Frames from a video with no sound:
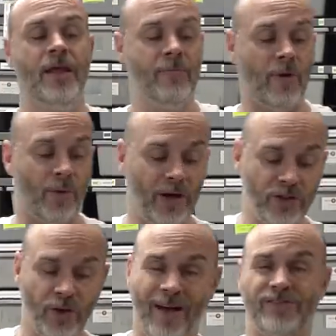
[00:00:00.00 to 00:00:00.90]
but we
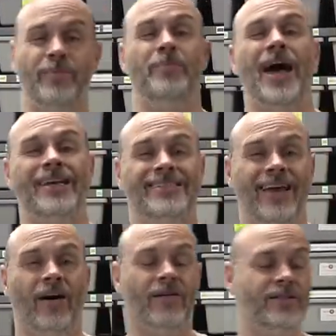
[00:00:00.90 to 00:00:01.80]
also have some
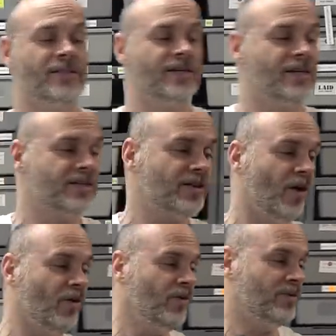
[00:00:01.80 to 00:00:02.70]
pastel.
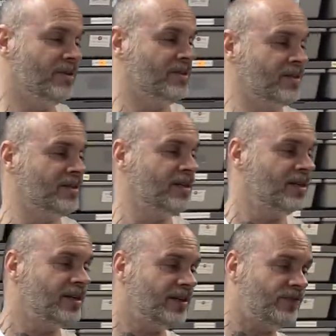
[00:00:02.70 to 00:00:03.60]
So,
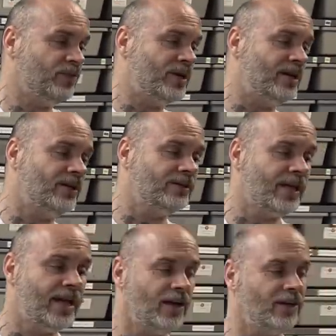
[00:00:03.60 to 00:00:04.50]
if we
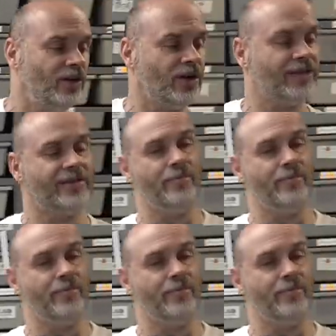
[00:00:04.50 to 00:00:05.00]
take a look at the